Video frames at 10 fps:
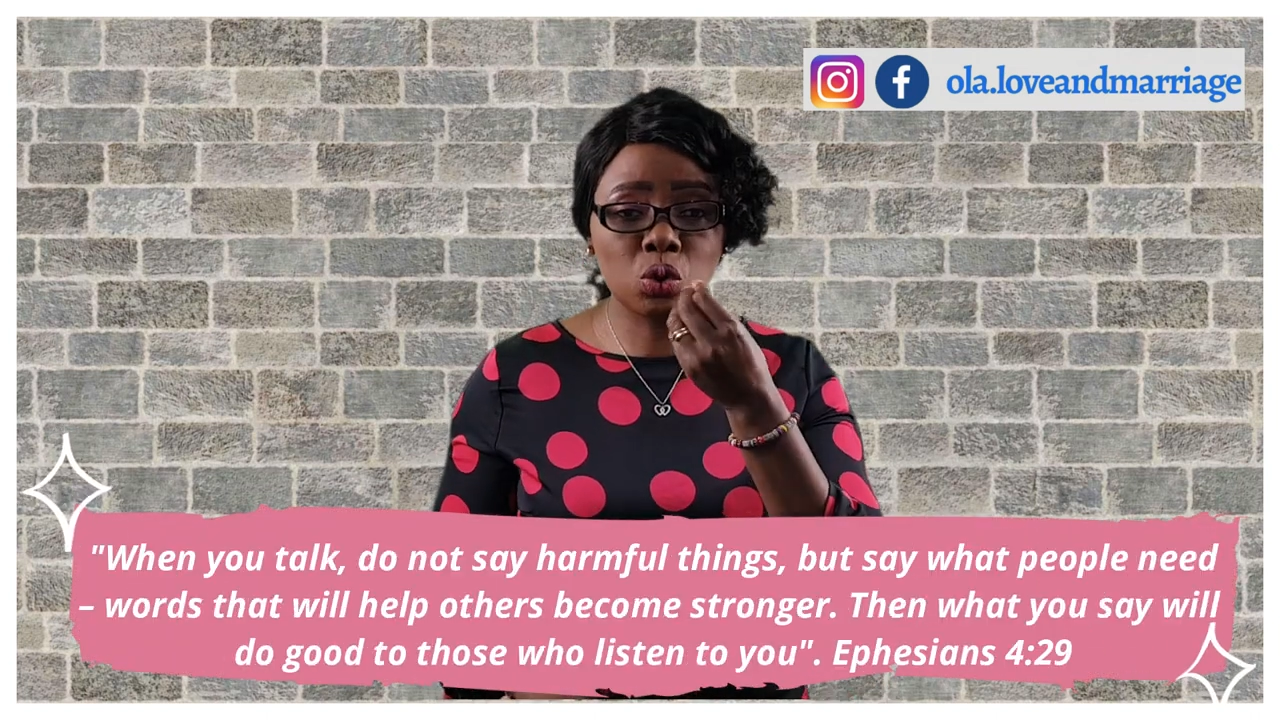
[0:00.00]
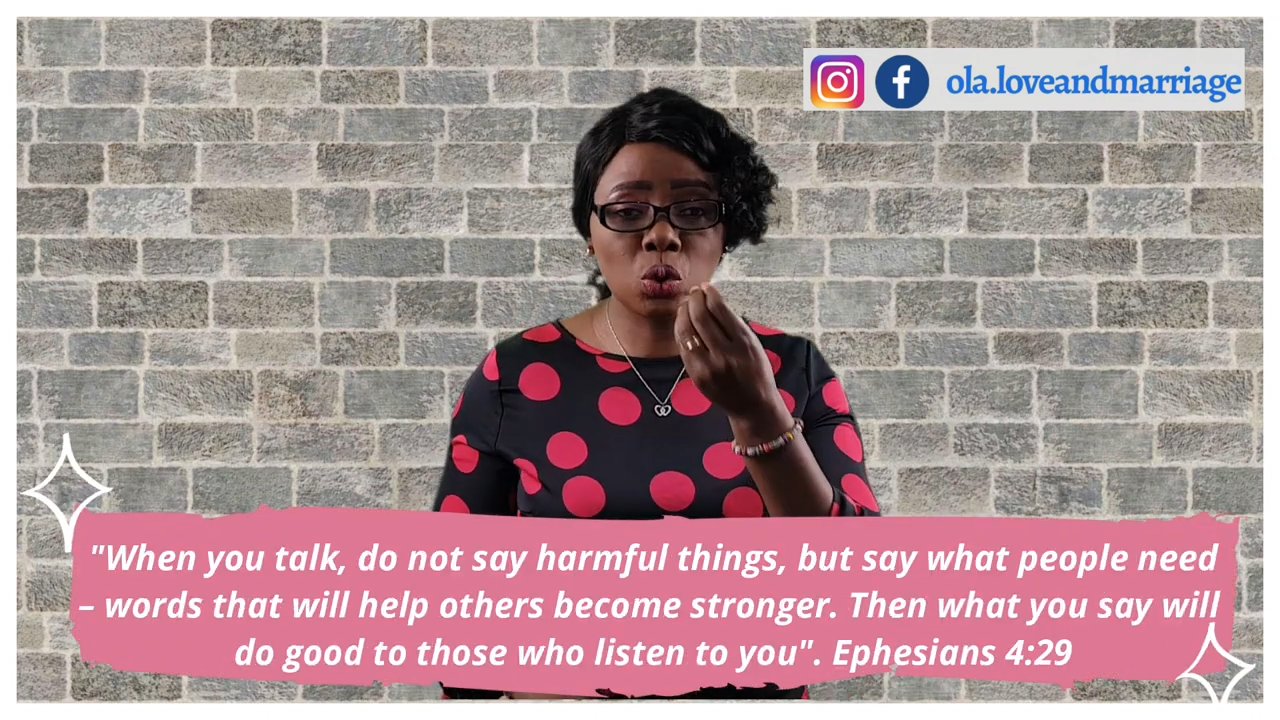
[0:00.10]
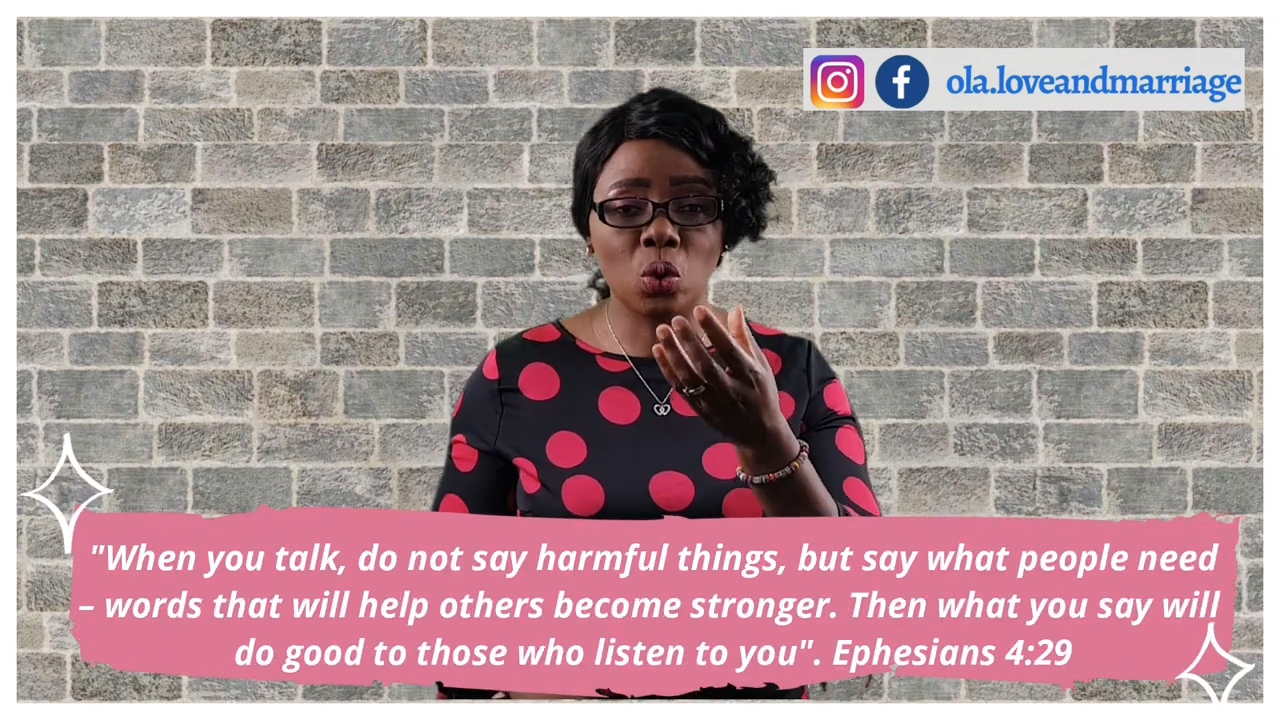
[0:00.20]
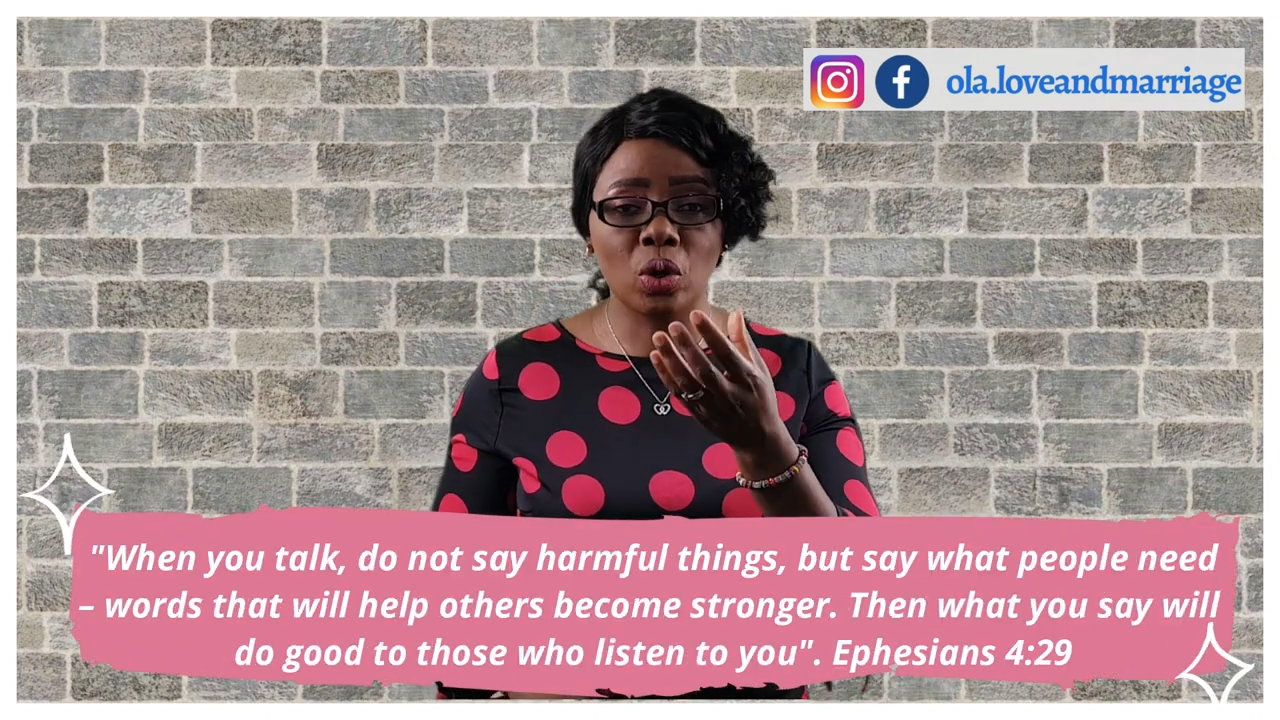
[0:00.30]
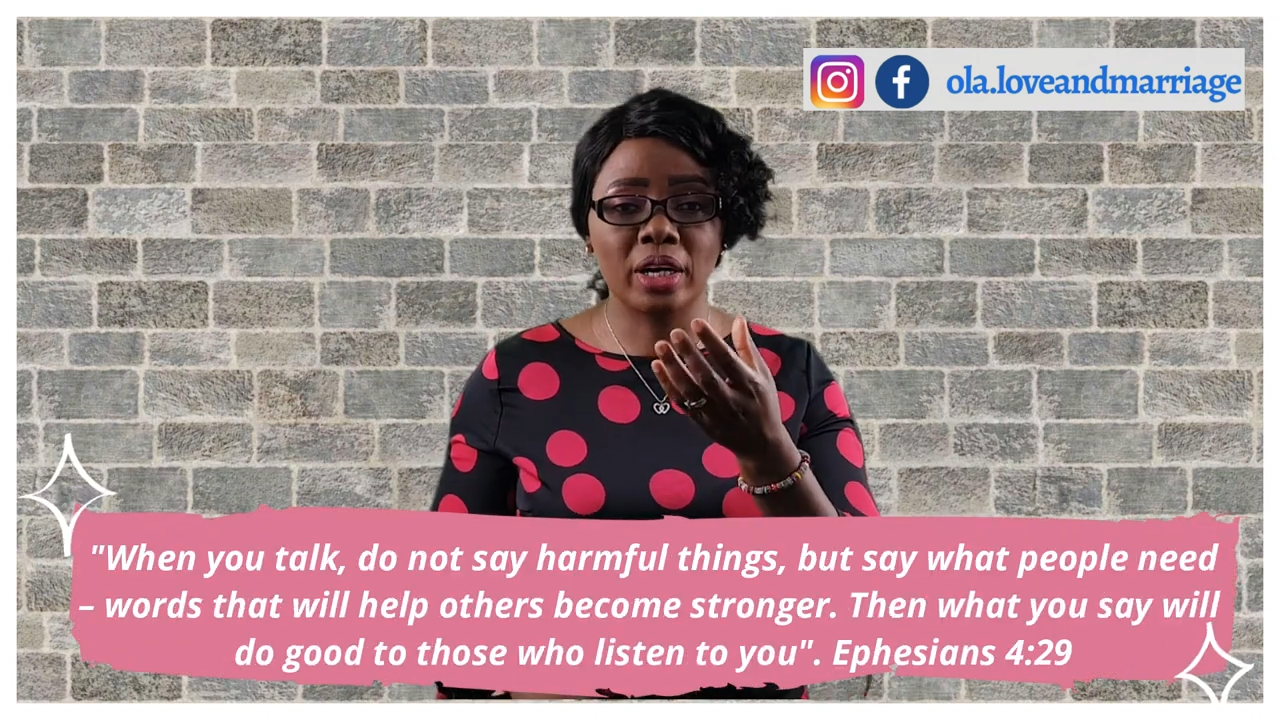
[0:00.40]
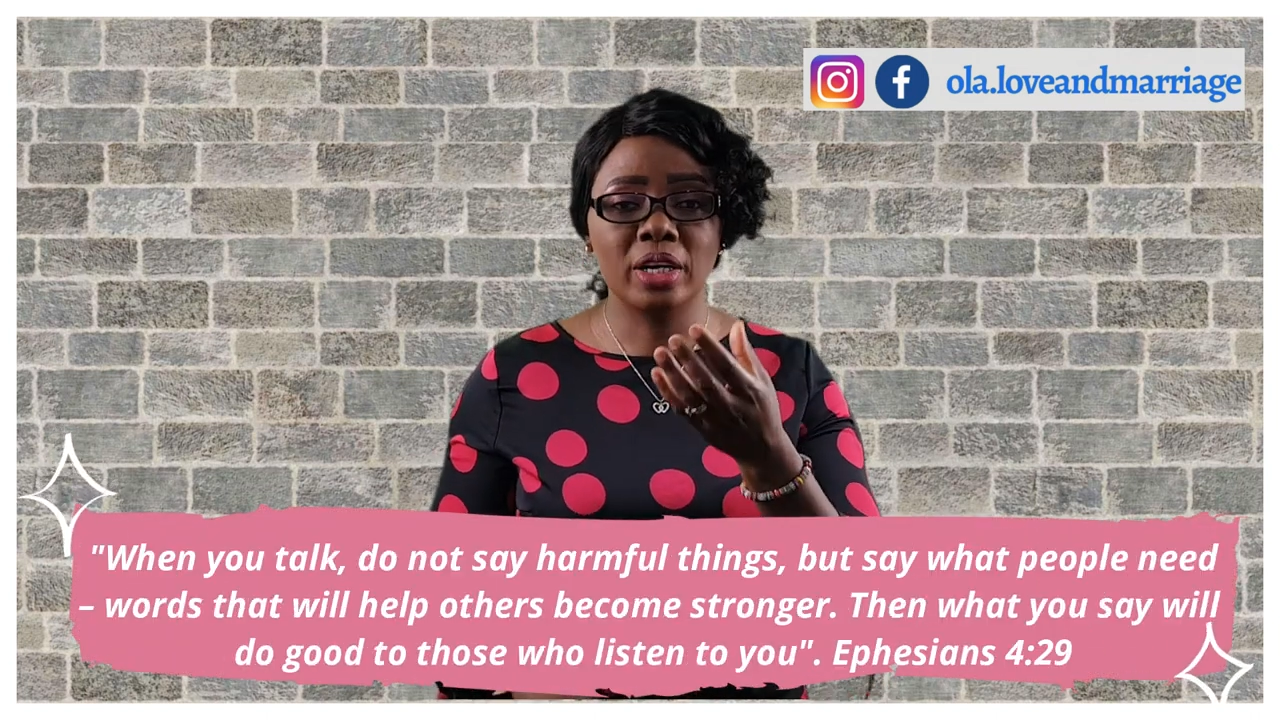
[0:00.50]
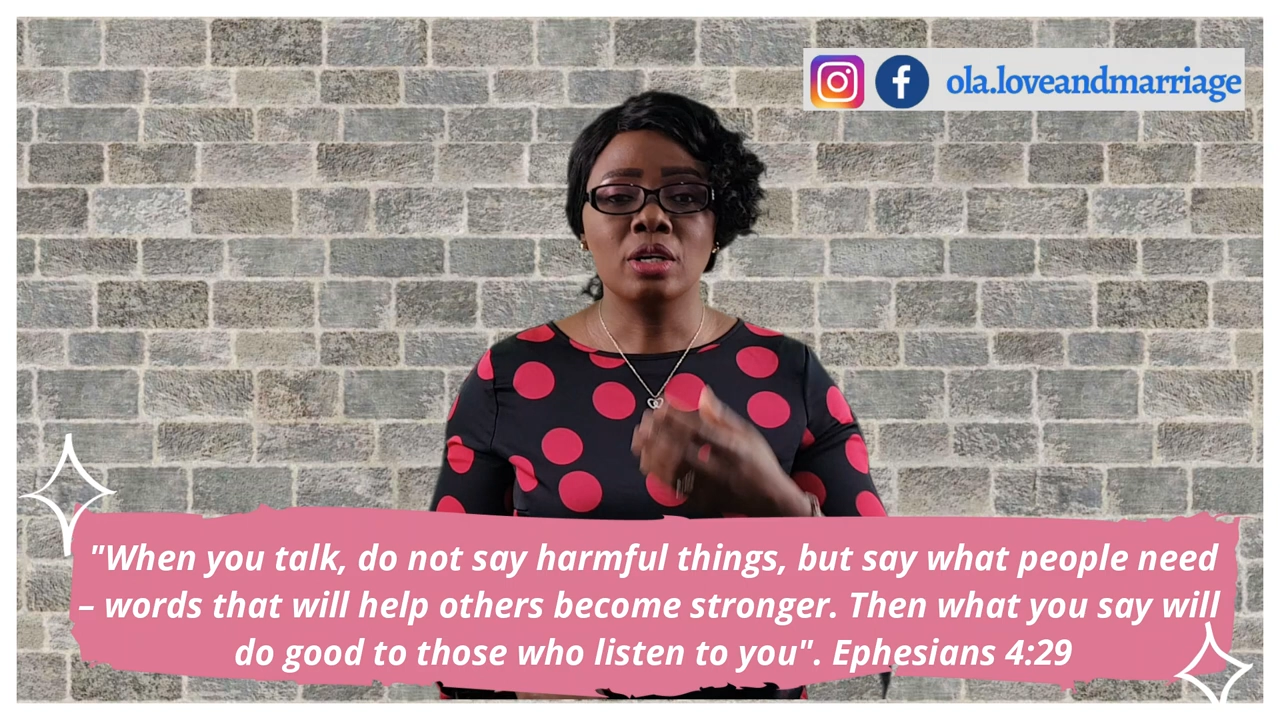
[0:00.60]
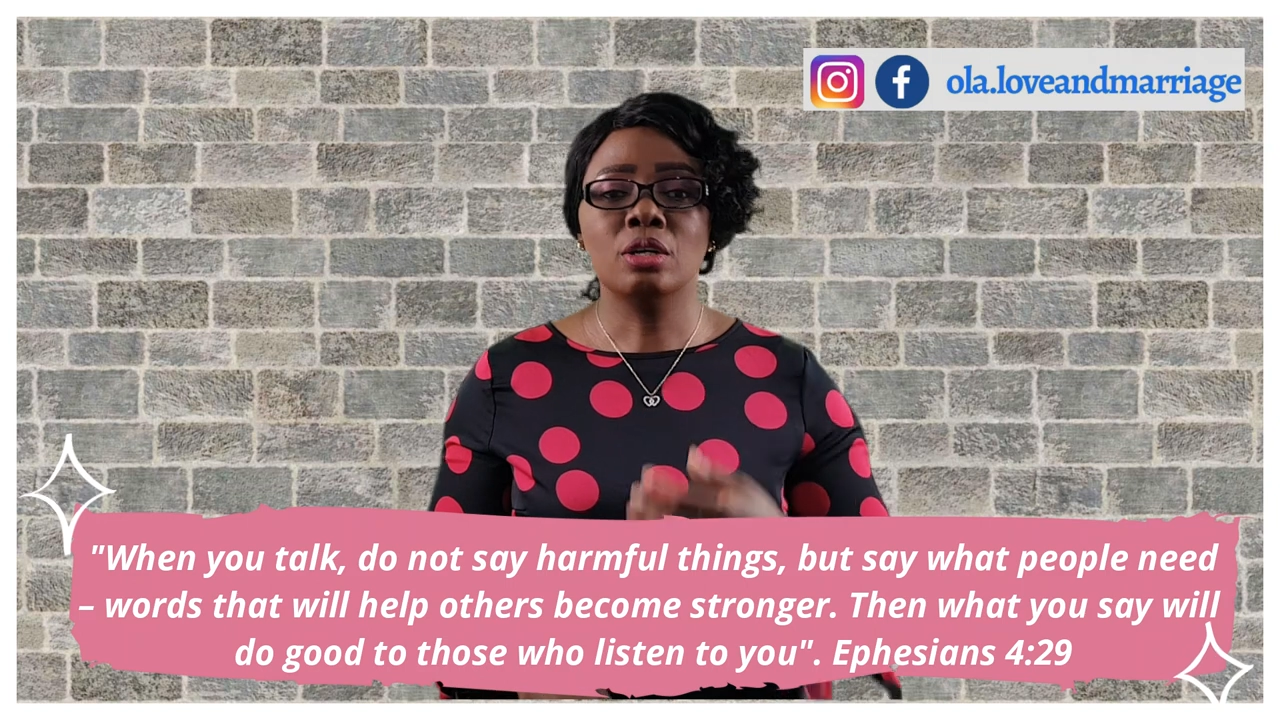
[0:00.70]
talk,